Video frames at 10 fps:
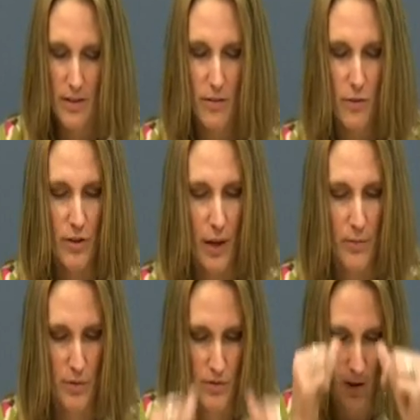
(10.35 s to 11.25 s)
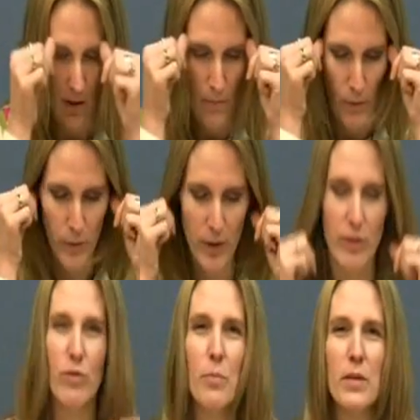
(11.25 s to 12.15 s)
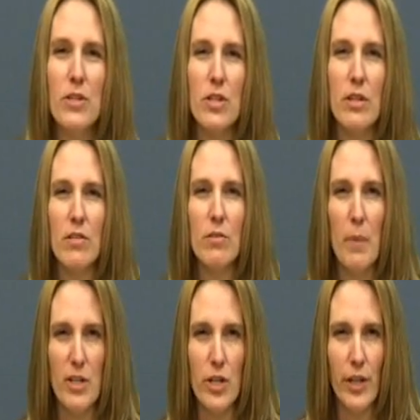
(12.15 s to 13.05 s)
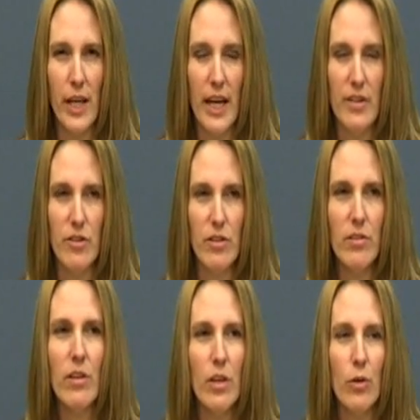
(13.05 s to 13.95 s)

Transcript: different types of ceremonial speeches, special occasions.